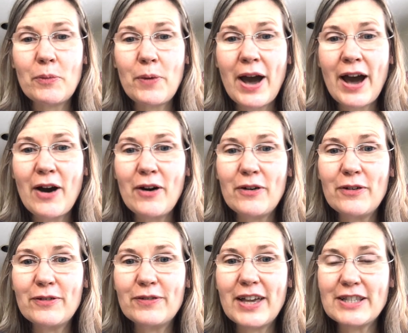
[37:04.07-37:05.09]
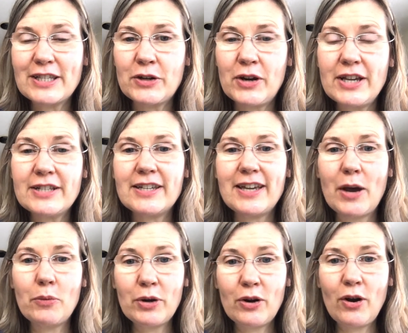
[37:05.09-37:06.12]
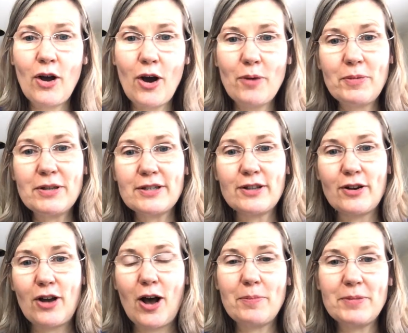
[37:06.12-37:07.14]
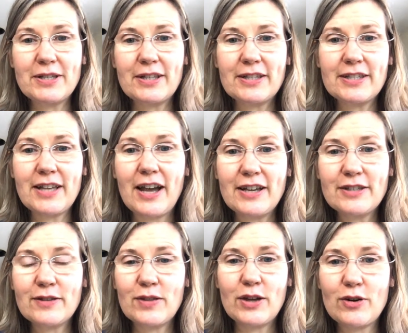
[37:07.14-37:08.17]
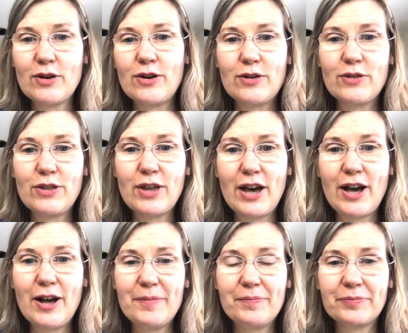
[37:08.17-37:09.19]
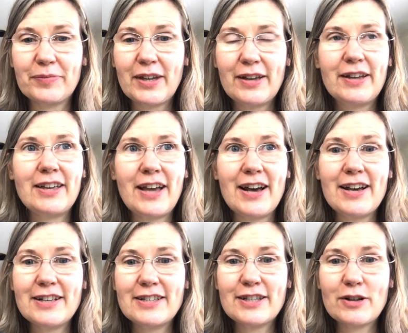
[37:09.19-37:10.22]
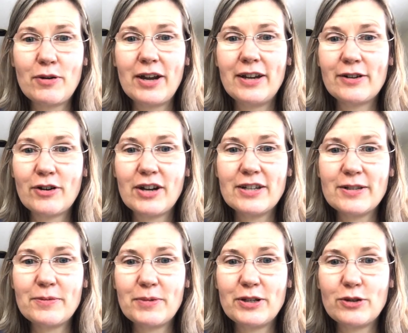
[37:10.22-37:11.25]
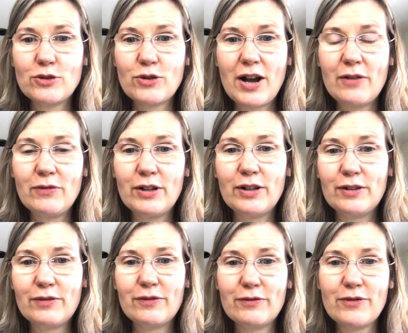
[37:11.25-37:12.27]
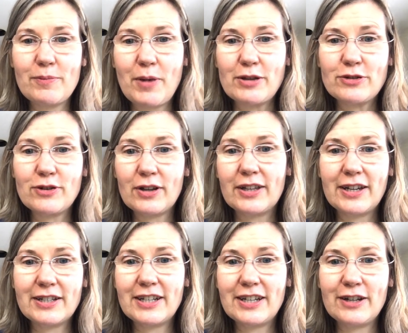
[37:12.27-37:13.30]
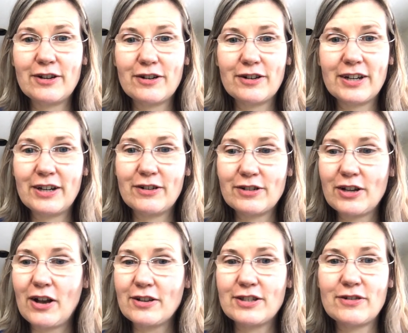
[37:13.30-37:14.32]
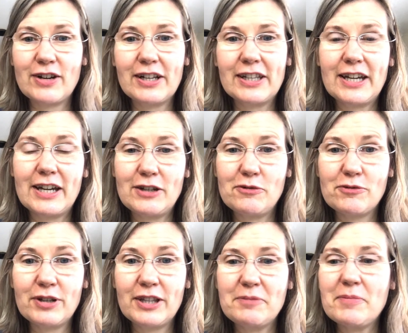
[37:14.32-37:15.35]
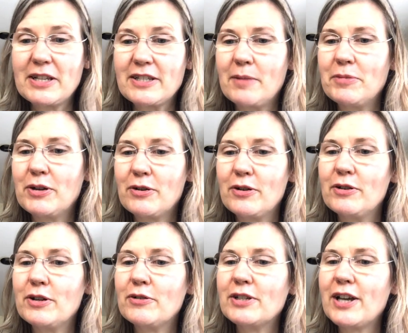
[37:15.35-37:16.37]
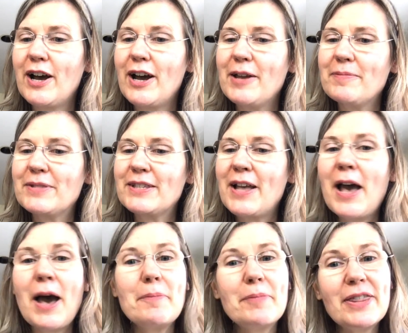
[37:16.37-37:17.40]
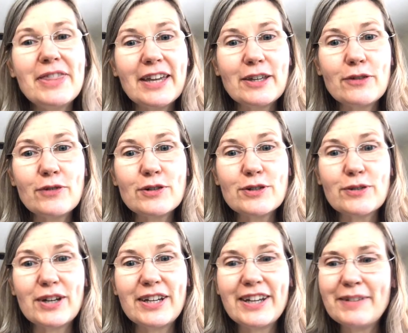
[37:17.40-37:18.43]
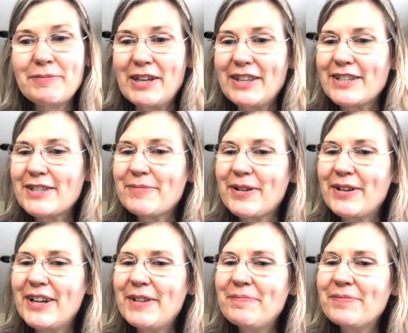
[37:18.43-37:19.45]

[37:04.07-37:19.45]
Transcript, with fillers: Wow, that's crazy. Yeah, we're almost on opposite sides of the earth. Um, yeah, it's quite crazy when you travel from Australia to here or here to Australia. You really mess up your, your times. But thank you for joining me this morning.